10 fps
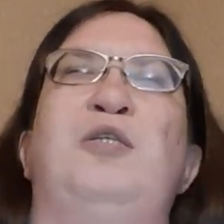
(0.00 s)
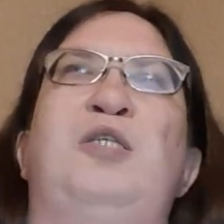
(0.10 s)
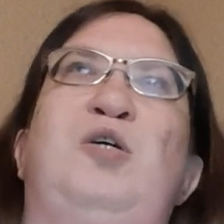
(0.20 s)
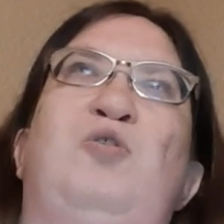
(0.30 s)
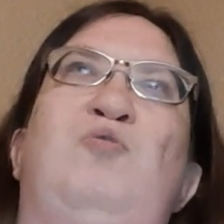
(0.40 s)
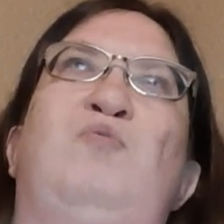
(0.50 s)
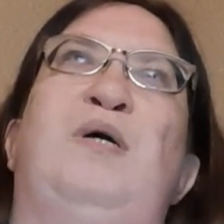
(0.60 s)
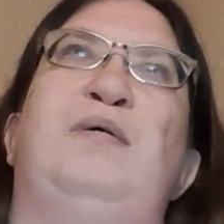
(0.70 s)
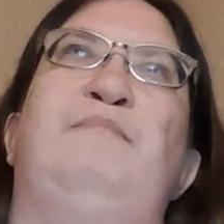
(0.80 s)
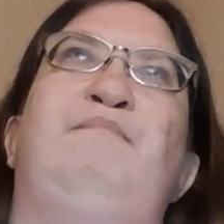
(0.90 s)

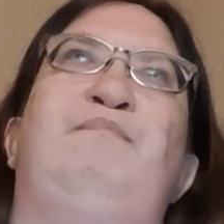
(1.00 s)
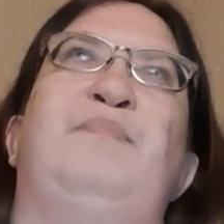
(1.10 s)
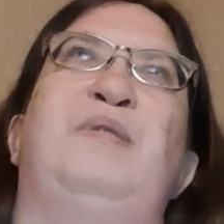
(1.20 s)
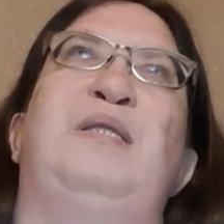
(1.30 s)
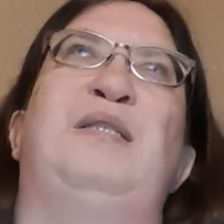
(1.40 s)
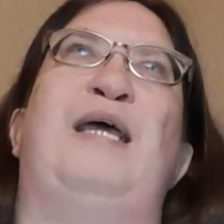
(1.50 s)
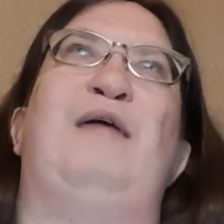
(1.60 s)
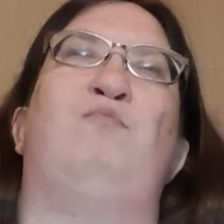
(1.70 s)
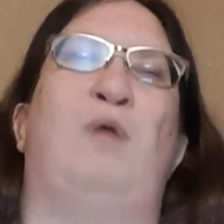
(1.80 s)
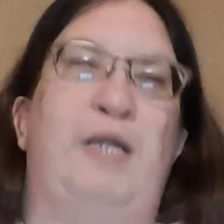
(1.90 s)
So
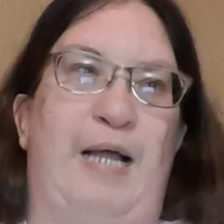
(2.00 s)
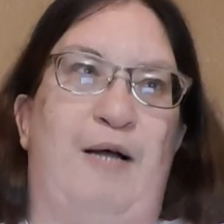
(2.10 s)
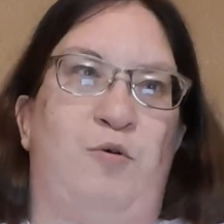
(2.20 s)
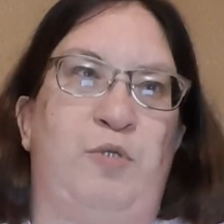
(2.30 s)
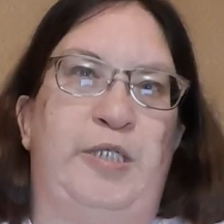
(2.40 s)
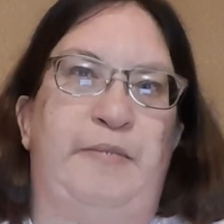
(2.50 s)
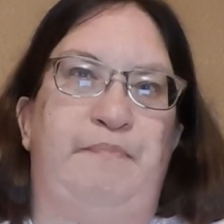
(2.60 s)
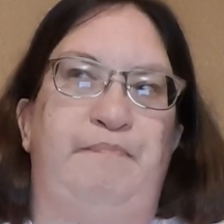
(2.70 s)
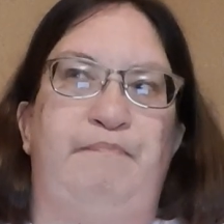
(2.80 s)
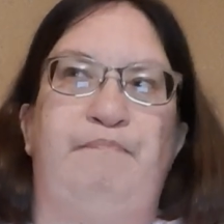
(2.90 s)
they run out
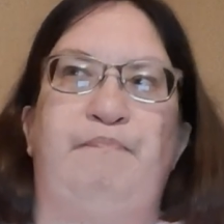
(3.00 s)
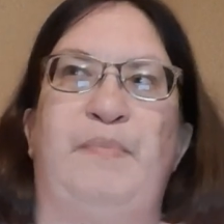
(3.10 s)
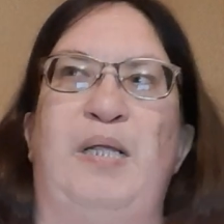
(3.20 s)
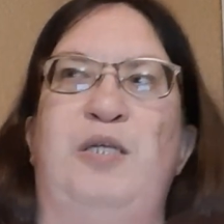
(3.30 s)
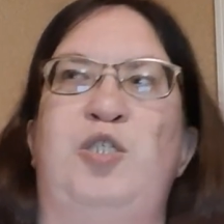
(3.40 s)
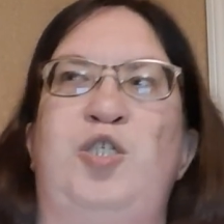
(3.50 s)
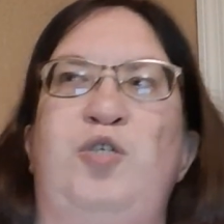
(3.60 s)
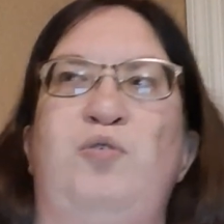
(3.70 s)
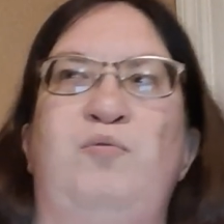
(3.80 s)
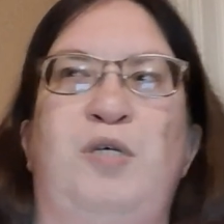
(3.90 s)

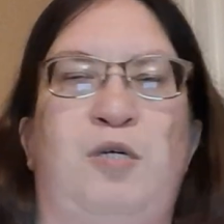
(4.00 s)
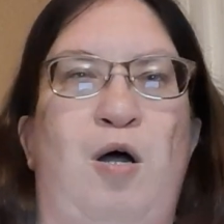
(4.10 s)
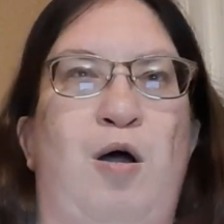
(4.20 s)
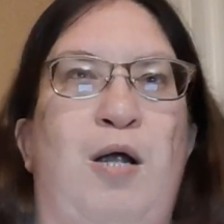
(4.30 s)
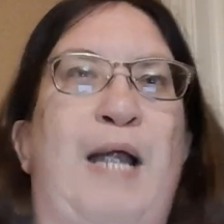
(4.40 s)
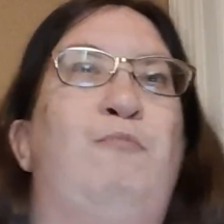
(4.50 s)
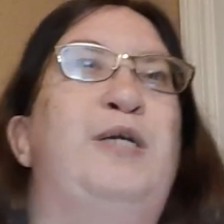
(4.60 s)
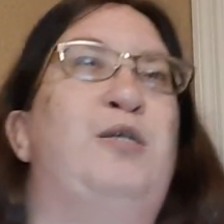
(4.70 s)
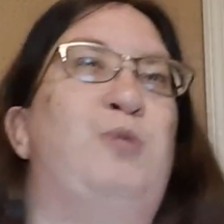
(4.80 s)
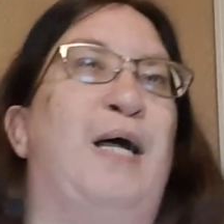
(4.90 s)
to the car, and
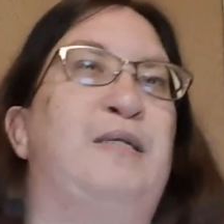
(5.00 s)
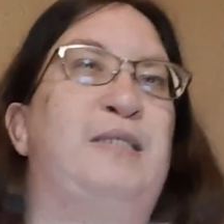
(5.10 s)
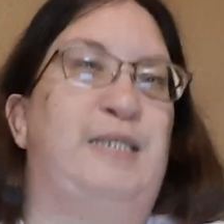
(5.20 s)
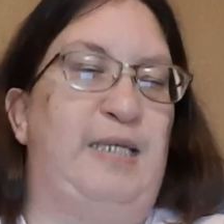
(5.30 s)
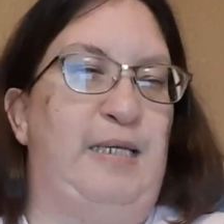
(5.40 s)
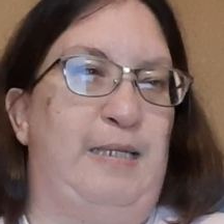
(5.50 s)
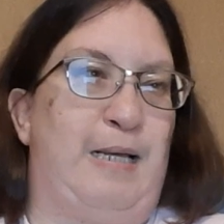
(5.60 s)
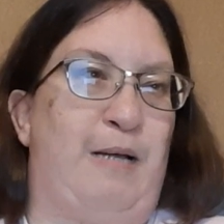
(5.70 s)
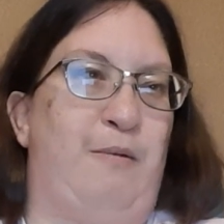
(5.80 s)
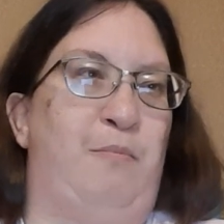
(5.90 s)
we do not see
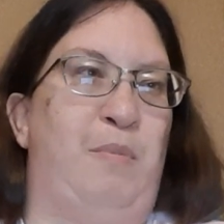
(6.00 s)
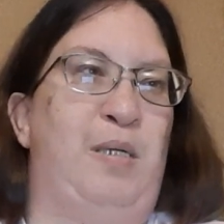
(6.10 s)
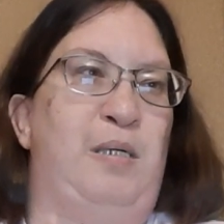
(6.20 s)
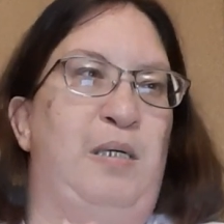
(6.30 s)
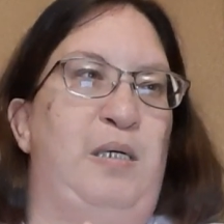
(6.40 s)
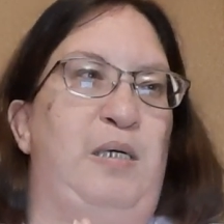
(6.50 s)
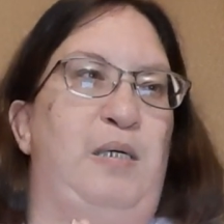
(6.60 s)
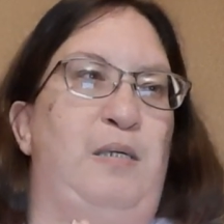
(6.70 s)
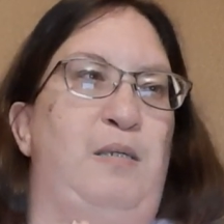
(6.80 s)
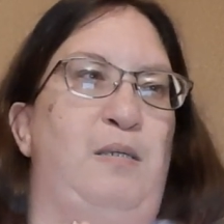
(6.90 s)
them
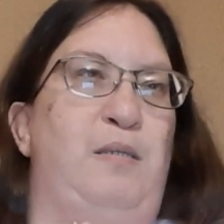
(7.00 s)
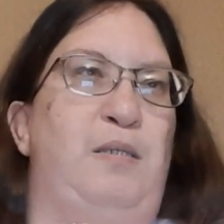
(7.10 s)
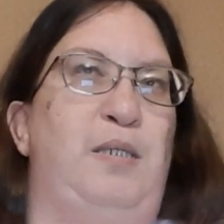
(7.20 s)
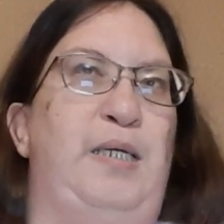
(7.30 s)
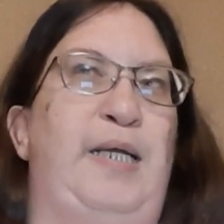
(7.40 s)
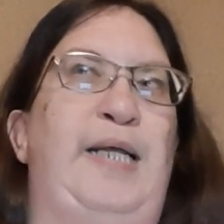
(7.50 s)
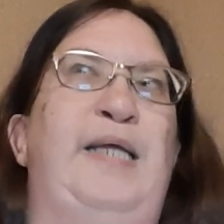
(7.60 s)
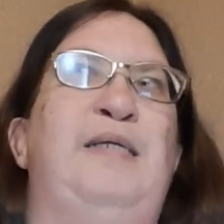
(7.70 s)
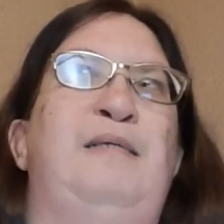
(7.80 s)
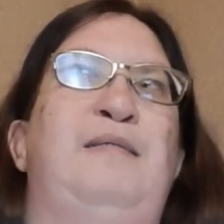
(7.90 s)

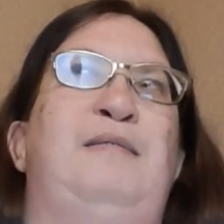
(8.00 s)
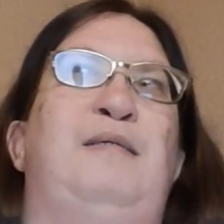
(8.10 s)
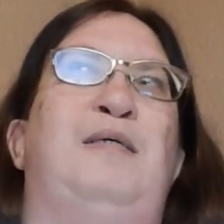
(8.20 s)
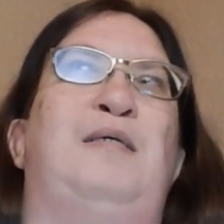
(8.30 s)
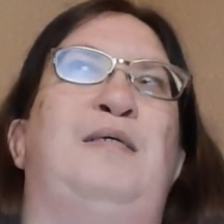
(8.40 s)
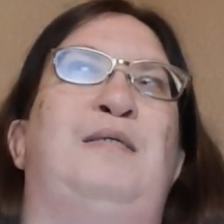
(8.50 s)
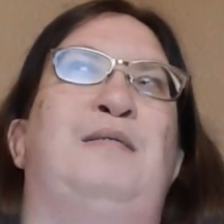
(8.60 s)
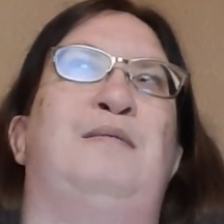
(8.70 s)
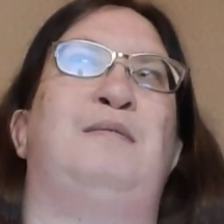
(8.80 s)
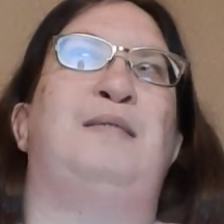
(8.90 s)
in
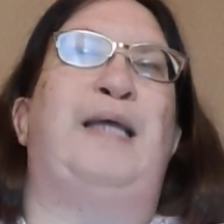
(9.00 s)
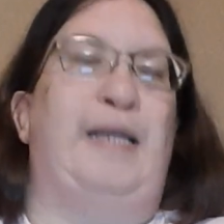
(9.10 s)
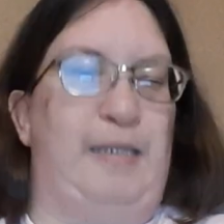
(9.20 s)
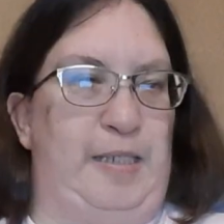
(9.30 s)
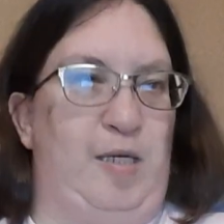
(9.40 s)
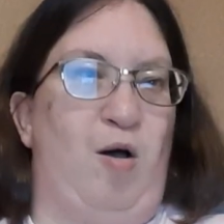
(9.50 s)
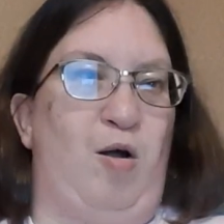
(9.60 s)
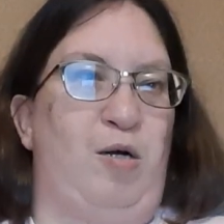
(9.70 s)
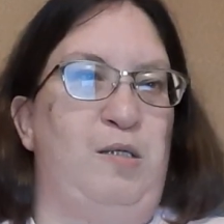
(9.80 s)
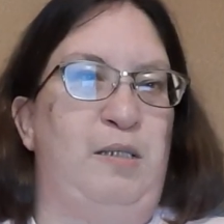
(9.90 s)
the
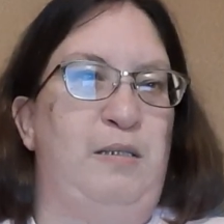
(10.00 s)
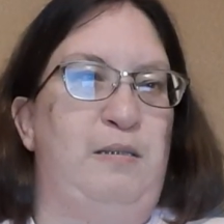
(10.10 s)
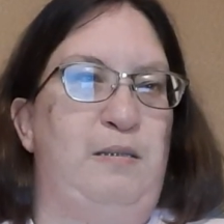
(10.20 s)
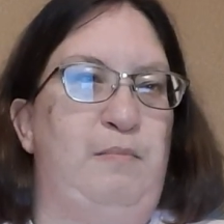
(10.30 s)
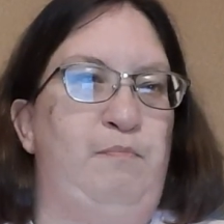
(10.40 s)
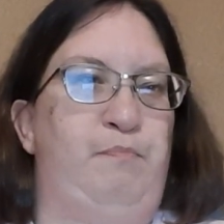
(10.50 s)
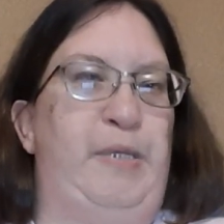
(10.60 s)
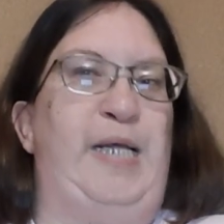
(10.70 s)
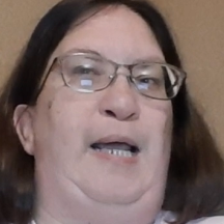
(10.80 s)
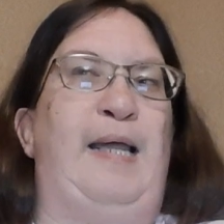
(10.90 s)
yard
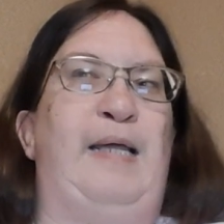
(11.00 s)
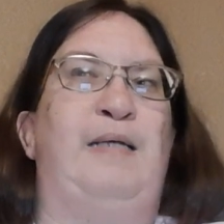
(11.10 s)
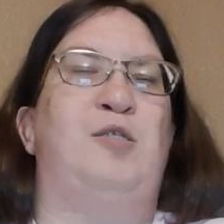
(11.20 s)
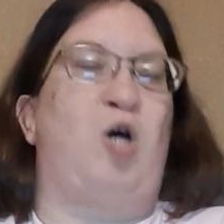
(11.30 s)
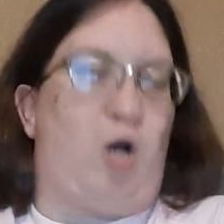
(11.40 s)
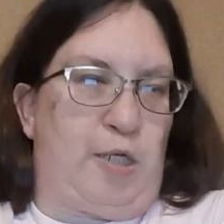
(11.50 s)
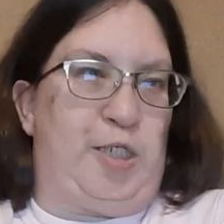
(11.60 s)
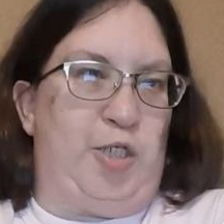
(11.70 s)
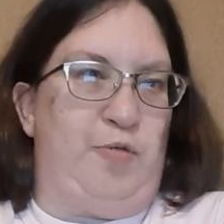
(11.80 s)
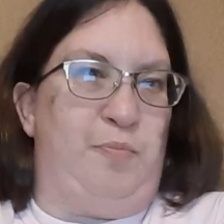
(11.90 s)
being
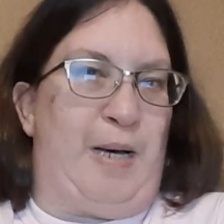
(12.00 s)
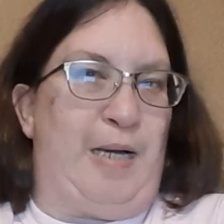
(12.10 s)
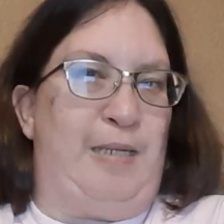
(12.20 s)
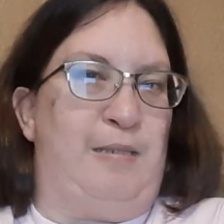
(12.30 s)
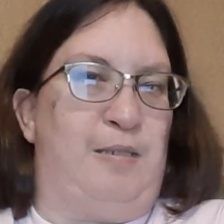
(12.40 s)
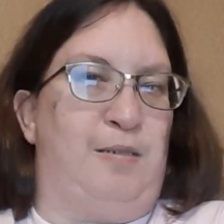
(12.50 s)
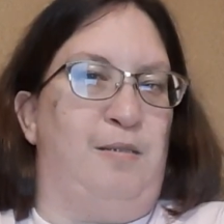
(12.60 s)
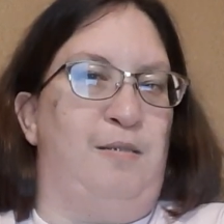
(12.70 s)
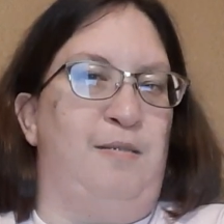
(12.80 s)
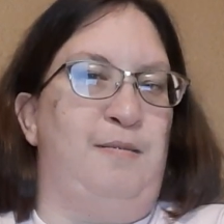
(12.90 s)
talked to by
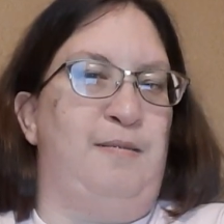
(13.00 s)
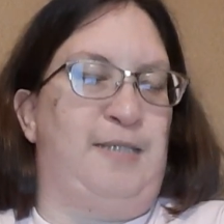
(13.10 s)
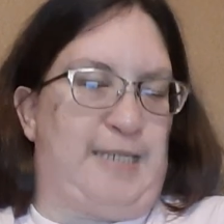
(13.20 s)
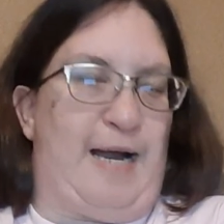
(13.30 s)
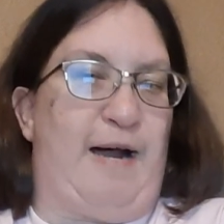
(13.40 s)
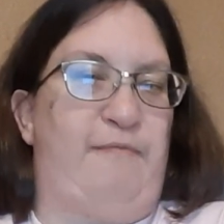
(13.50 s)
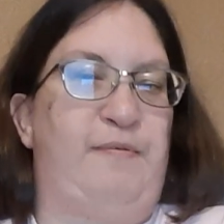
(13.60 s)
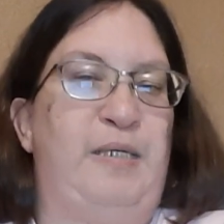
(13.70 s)
the staff.